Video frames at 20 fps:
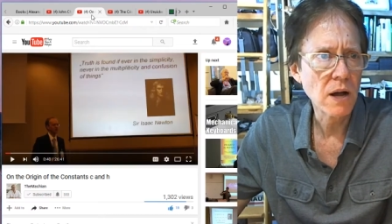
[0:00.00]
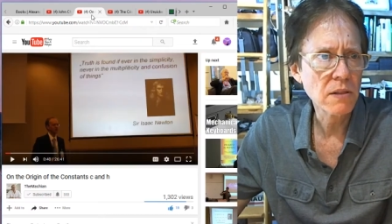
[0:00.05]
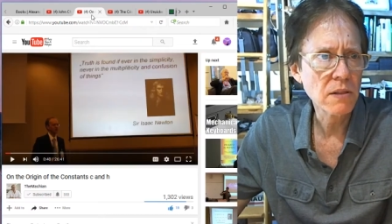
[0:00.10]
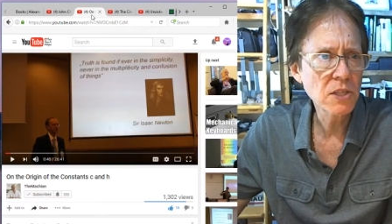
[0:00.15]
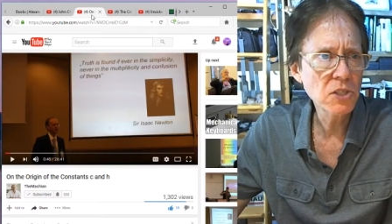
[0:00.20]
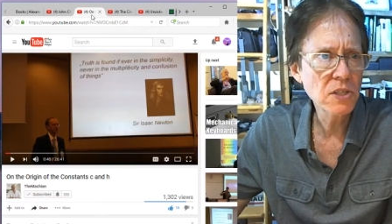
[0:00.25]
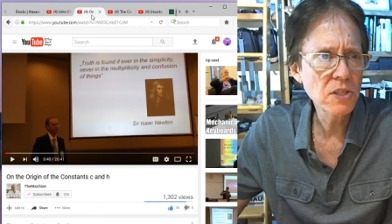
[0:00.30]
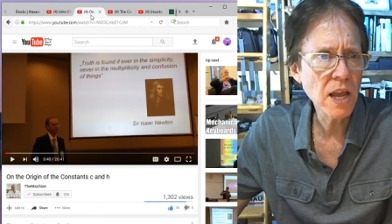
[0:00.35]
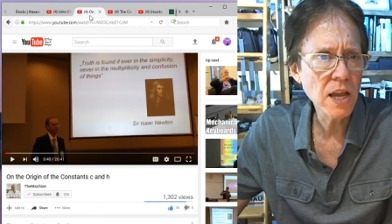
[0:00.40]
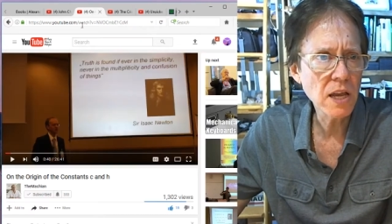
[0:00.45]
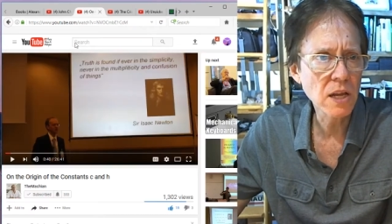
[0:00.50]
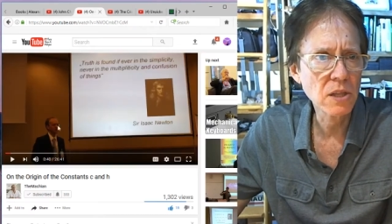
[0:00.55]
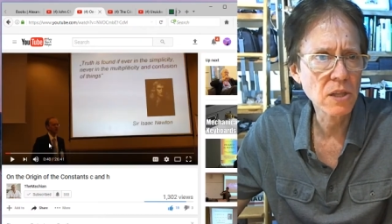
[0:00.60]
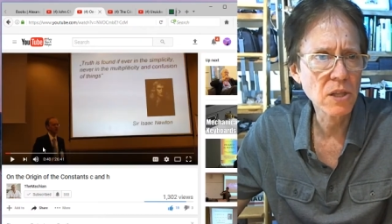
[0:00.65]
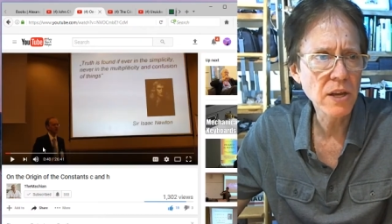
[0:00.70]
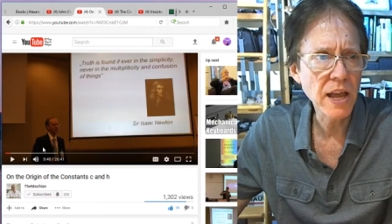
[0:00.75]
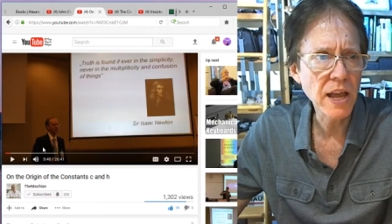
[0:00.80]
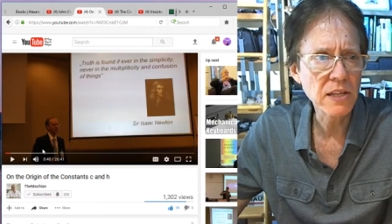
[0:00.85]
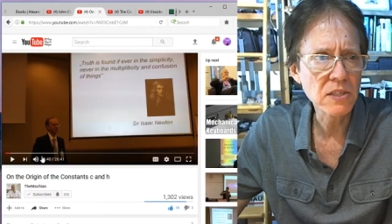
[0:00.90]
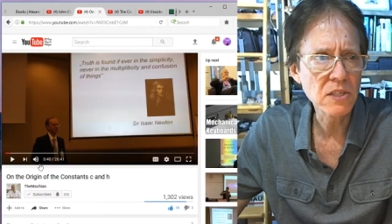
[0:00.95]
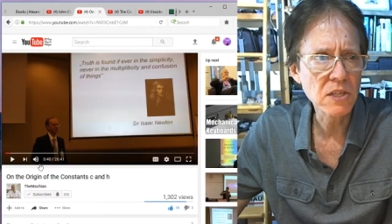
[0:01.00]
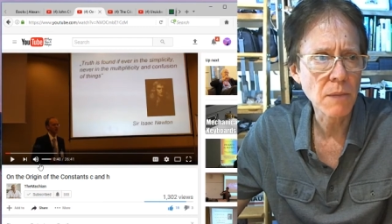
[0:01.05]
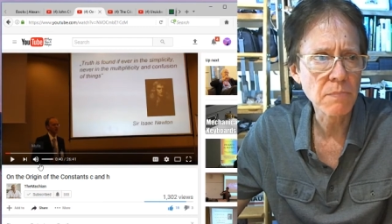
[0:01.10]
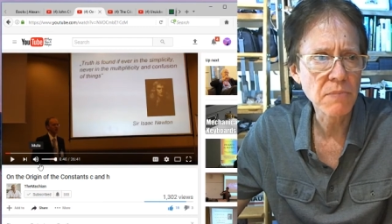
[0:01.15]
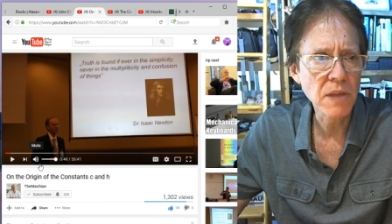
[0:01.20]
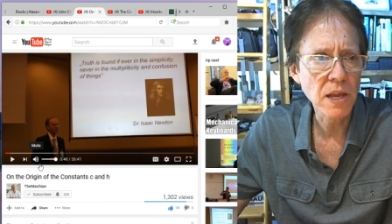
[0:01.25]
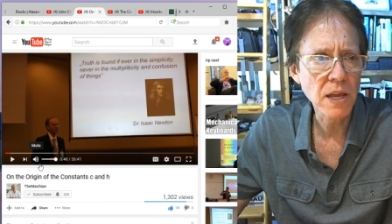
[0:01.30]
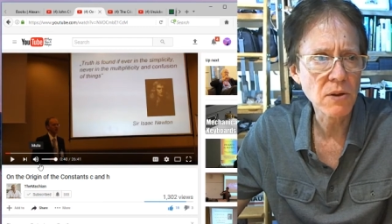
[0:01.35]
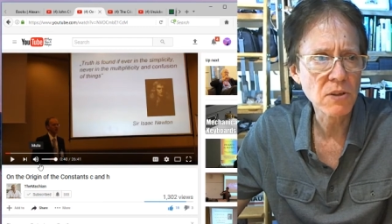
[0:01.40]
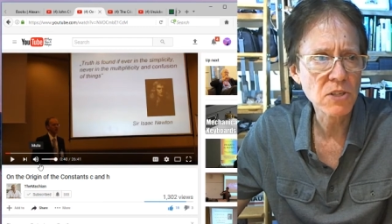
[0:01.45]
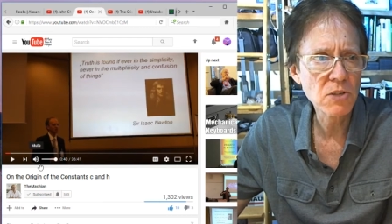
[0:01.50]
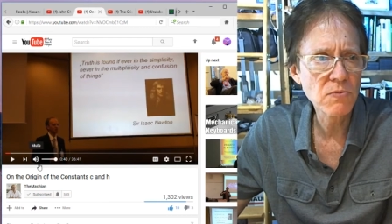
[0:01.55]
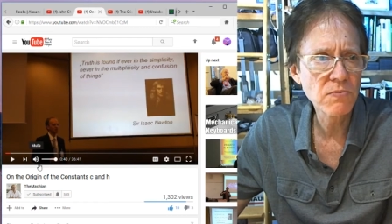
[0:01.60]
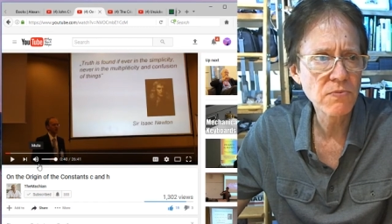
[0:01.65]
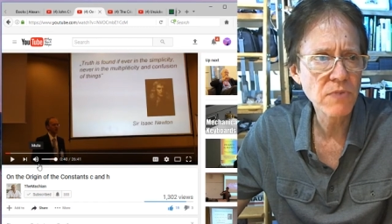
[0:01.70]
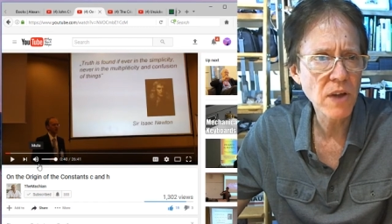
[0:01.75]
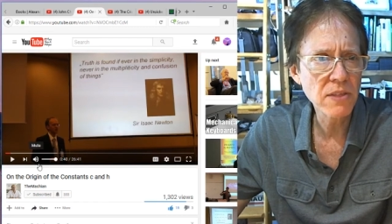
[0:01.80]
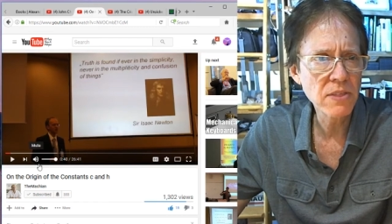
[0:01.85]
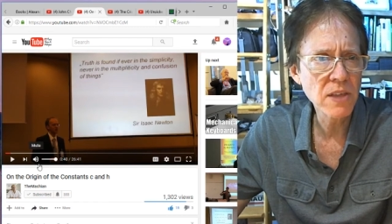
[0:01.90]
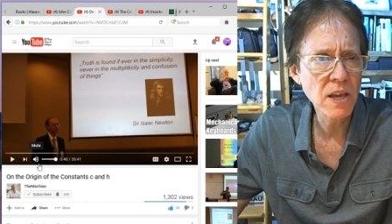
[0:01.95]
let's take a look at something.
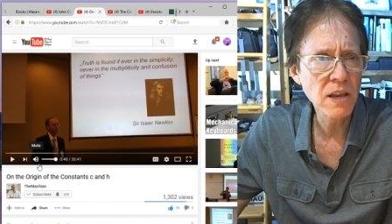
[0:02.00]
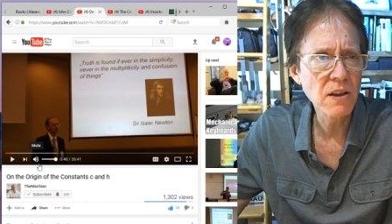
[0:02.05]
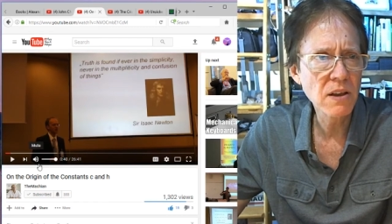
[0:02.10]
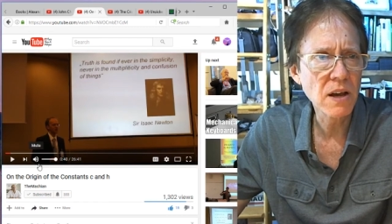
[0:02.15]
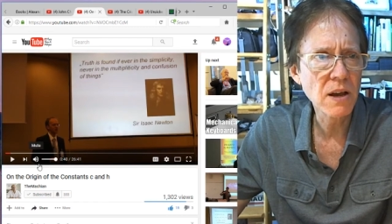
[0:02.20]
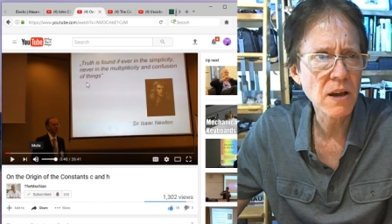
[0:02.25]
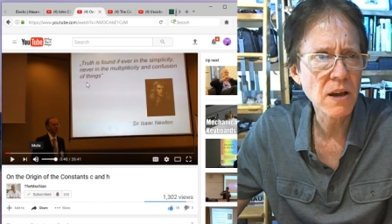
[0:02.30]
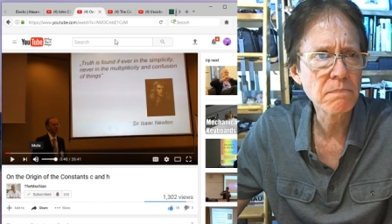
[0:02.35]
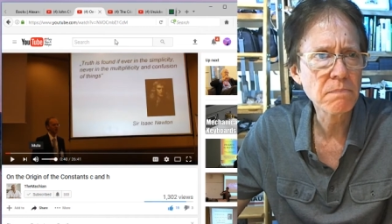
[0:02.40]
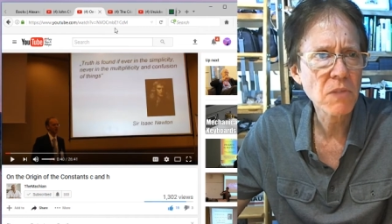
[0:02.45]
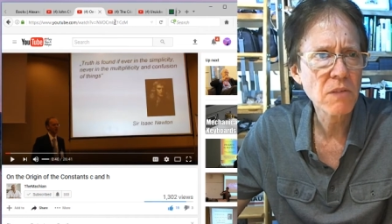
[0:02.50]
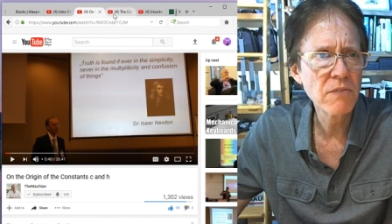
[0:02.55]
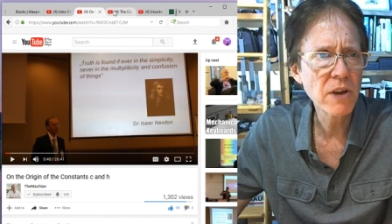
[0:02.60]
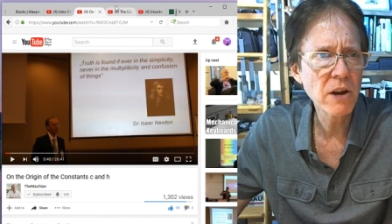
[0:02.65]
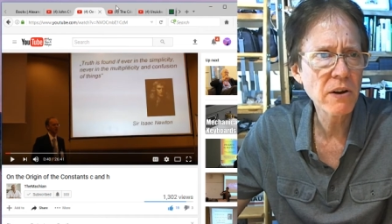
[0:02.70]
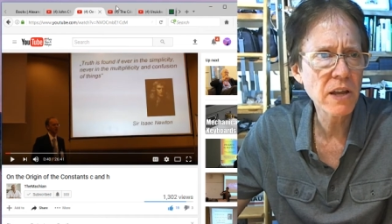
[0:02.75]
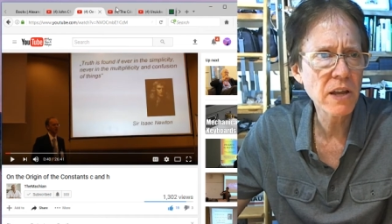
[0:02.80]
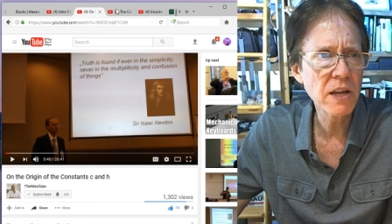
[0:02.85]
It's, I think, uh, very